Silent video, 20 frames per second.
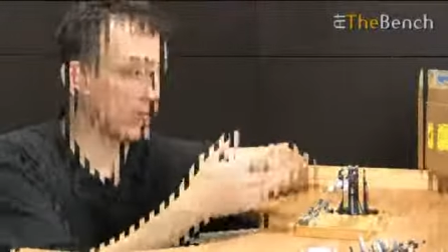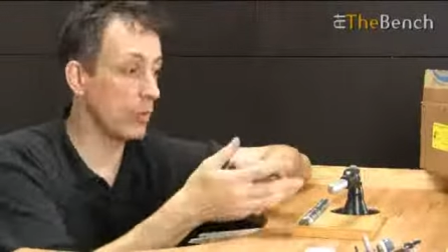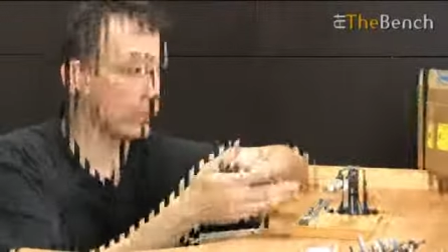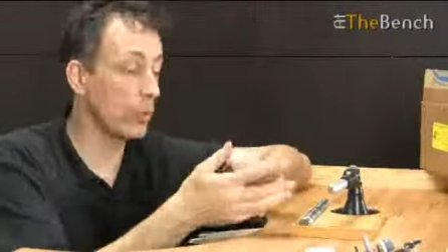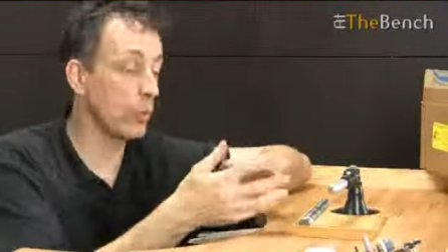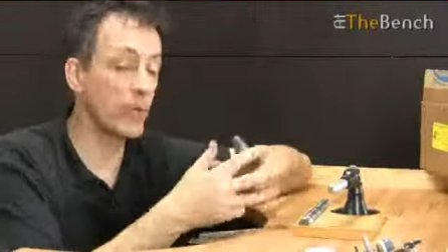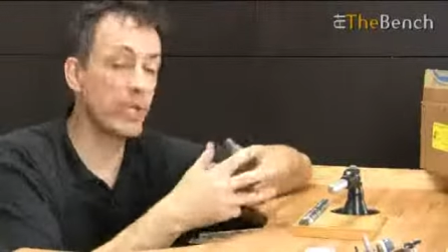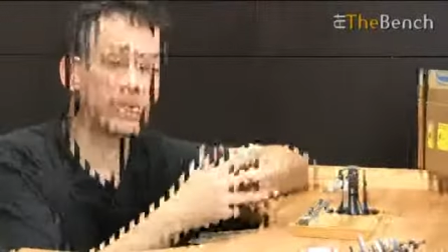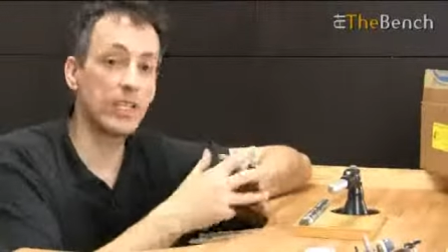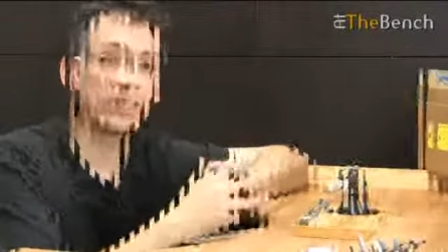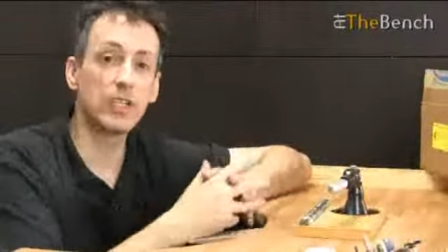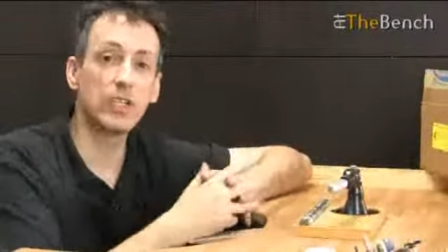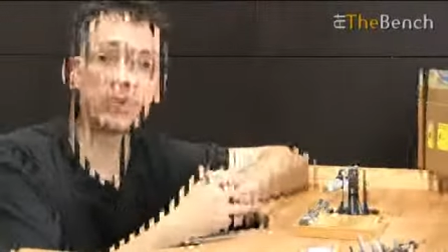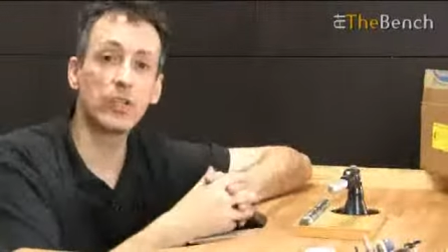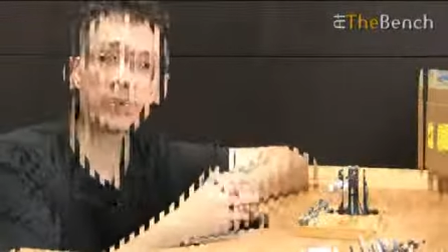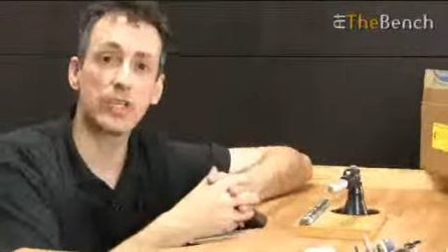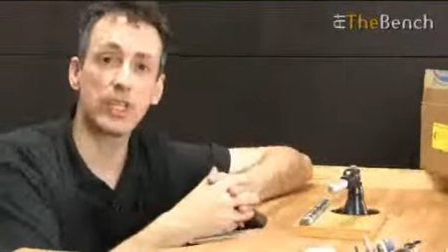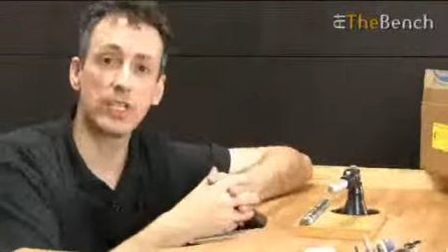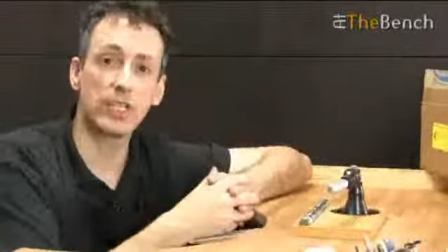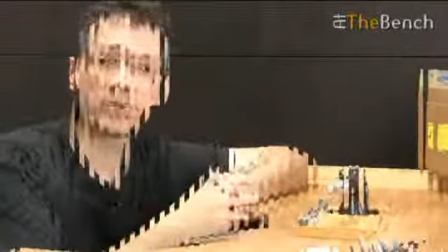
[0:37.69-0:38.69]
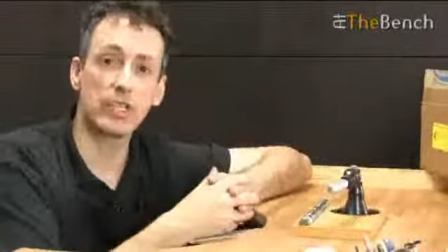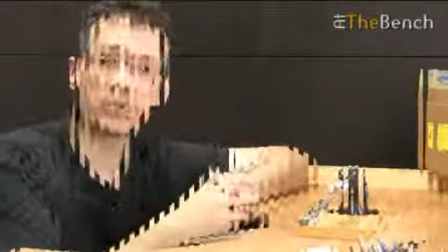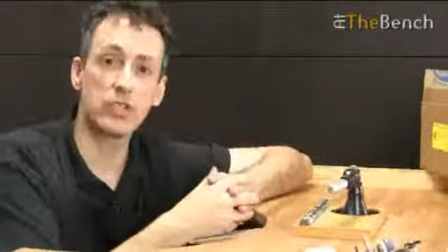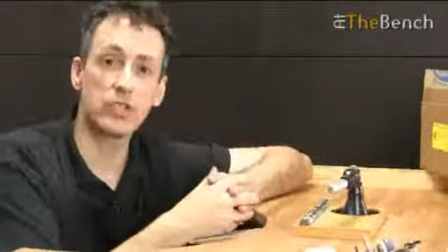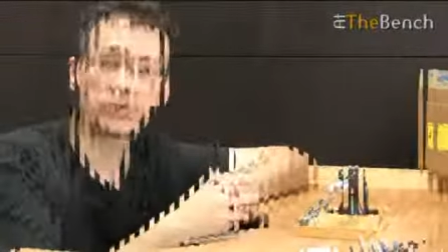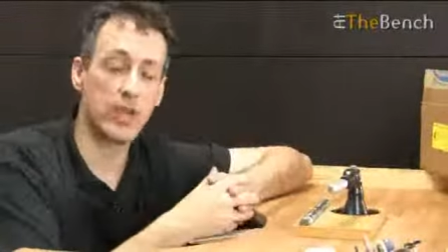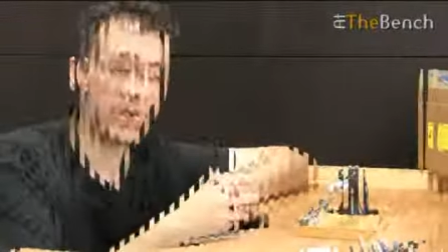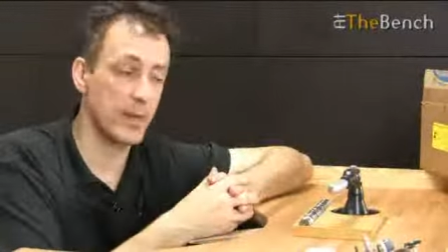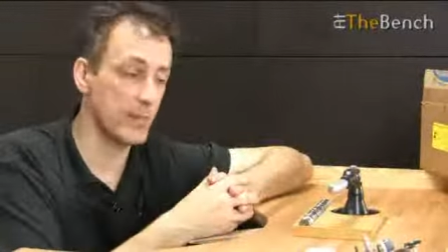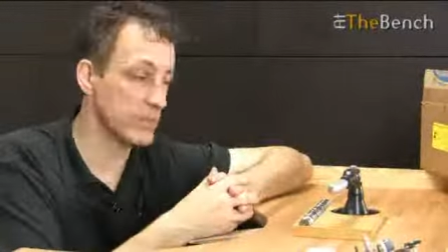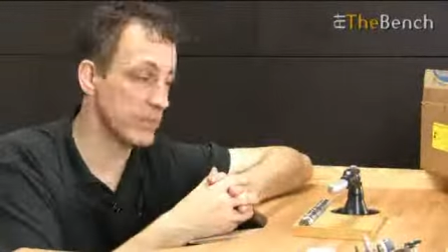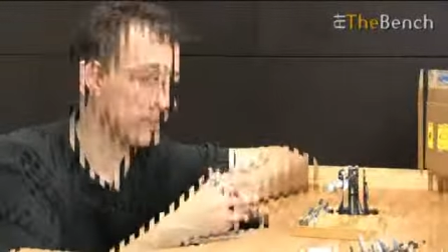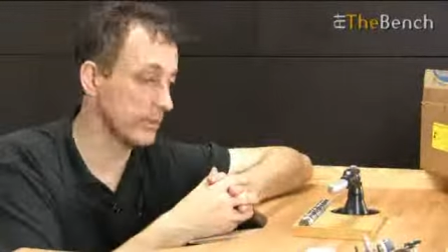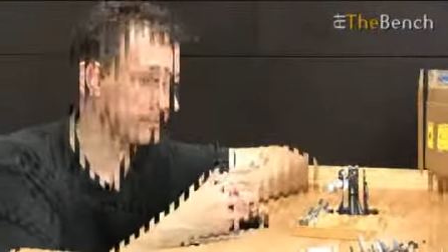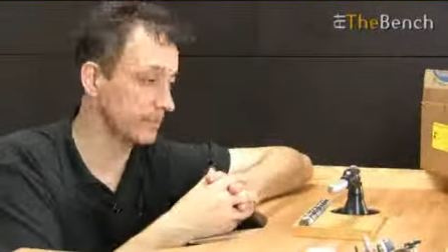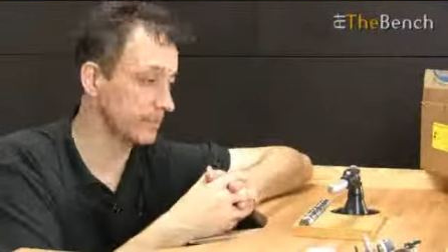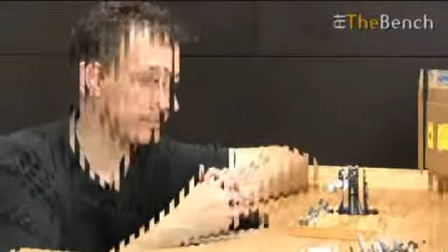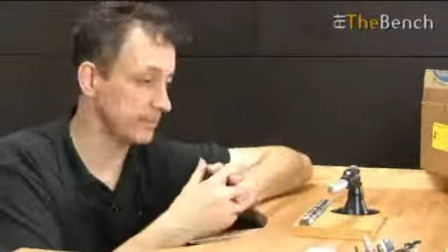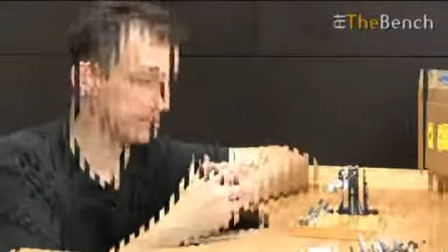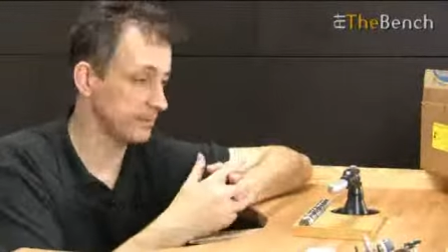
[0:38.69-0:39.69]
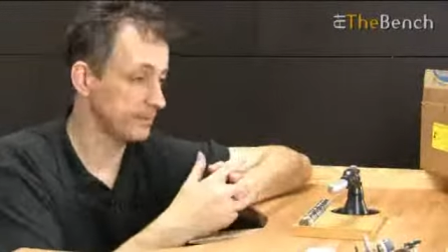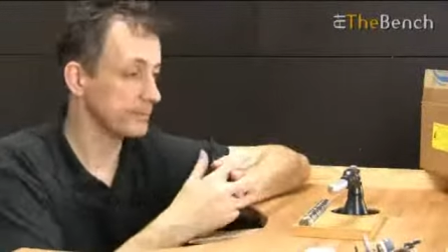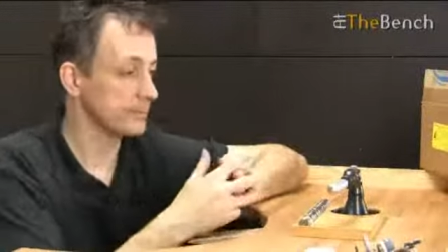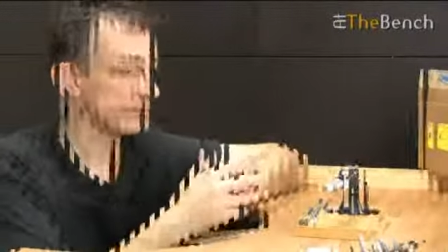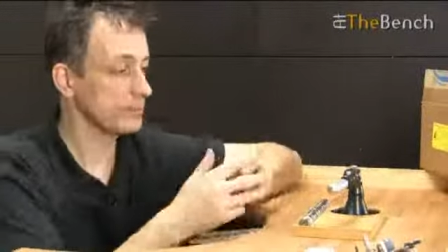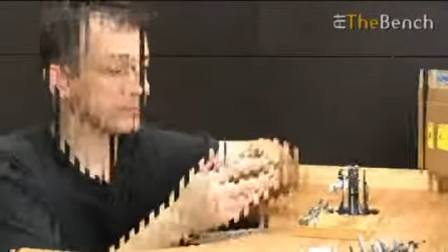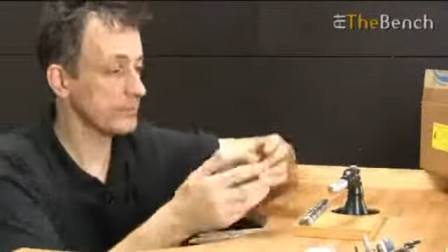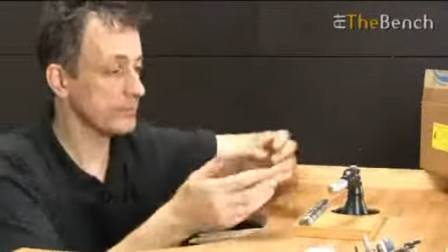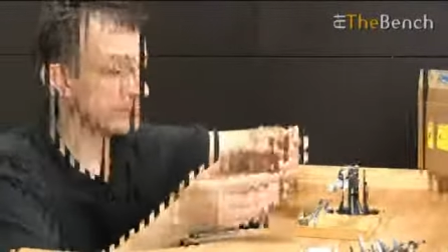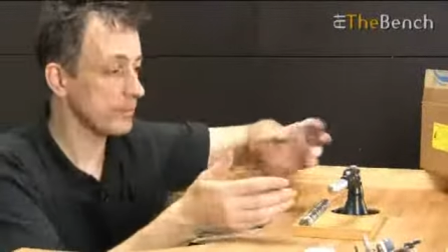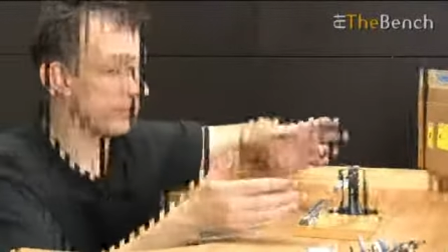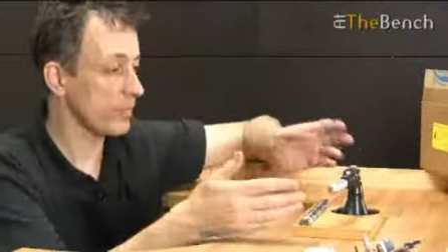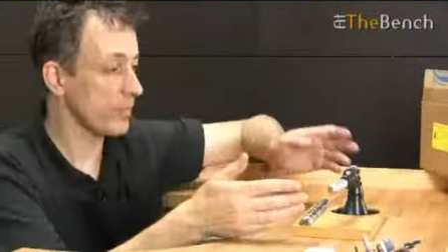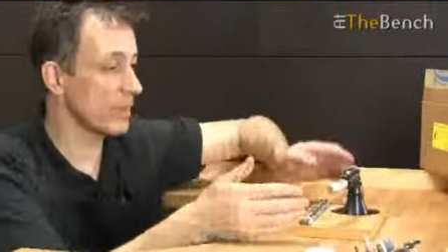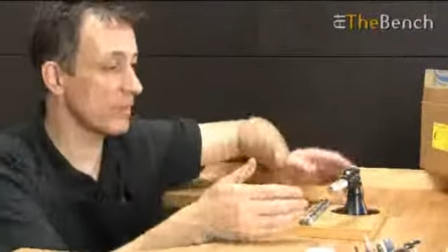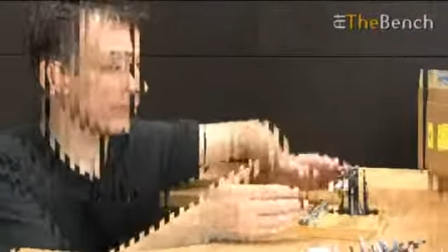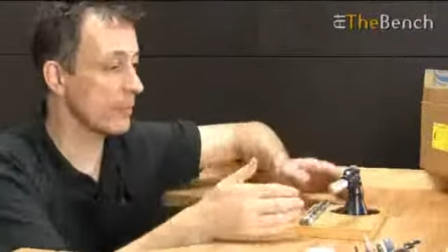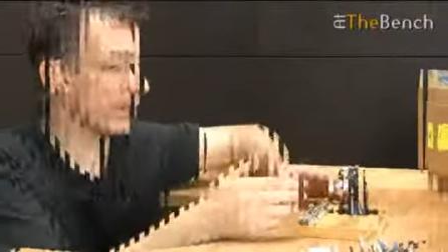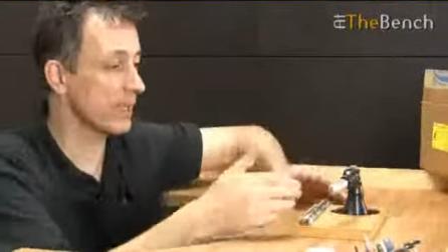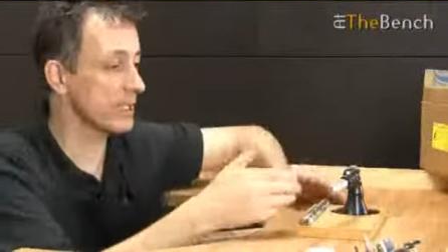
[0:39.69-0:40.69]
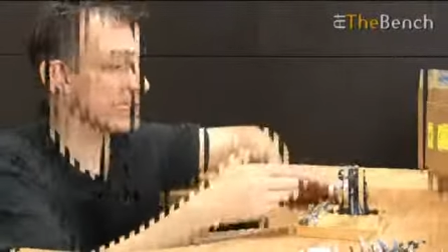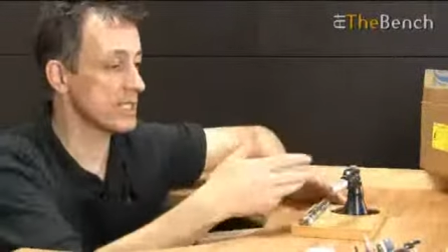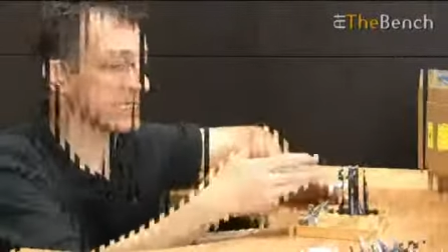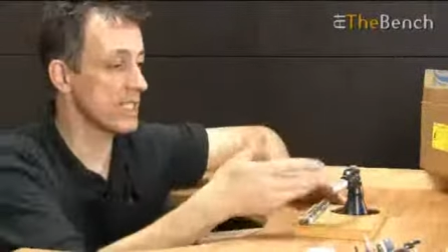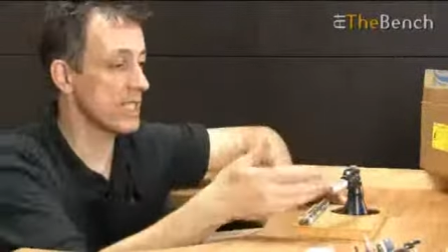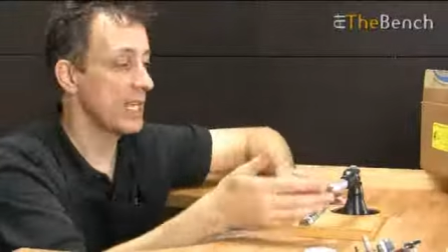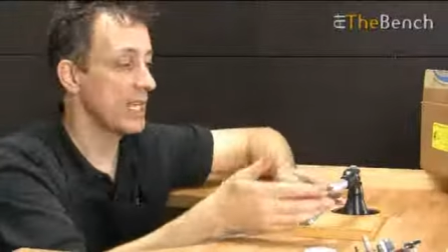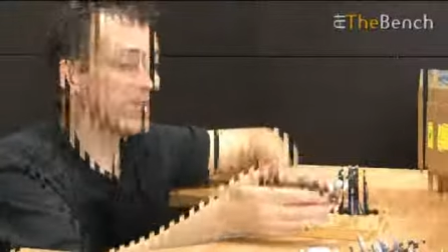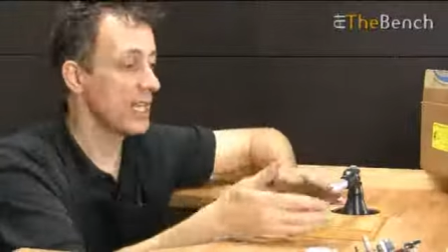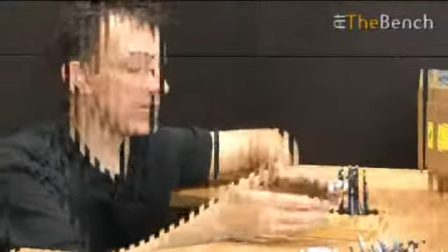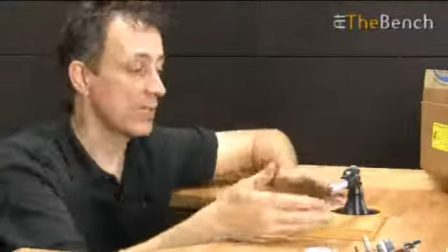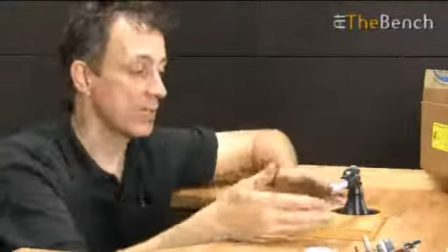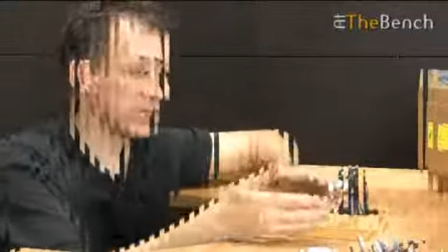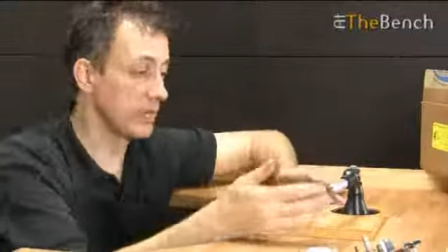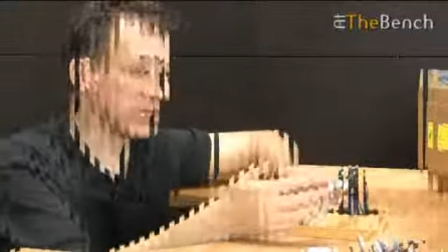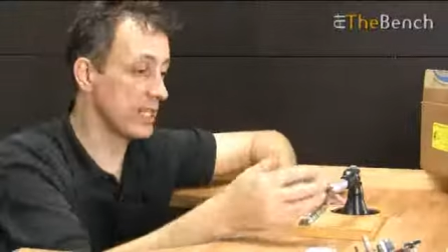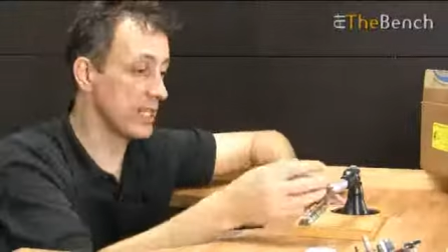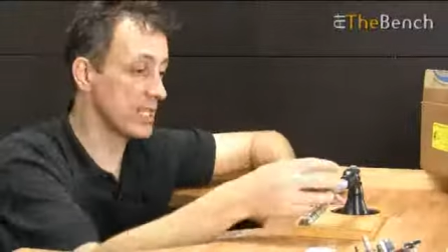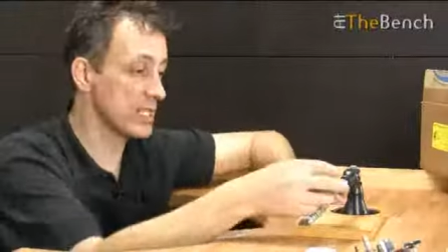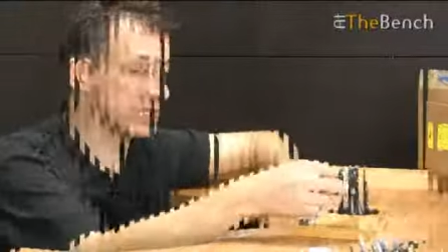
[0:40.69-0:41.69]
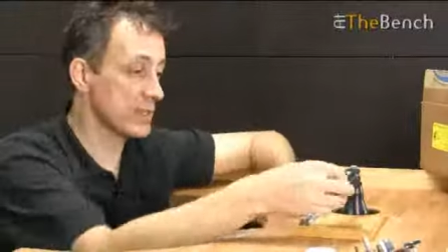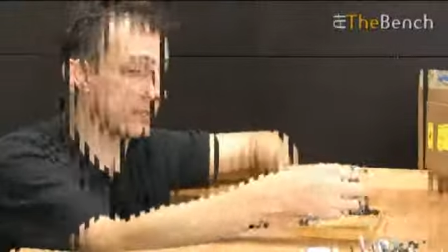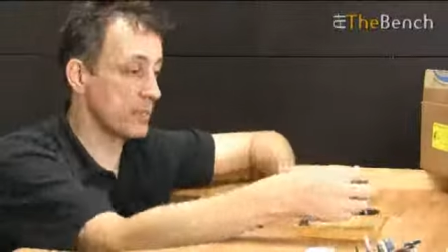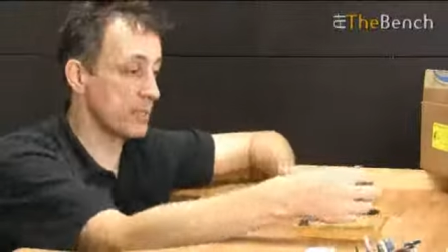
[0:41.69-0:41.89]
weird looking contraption, but this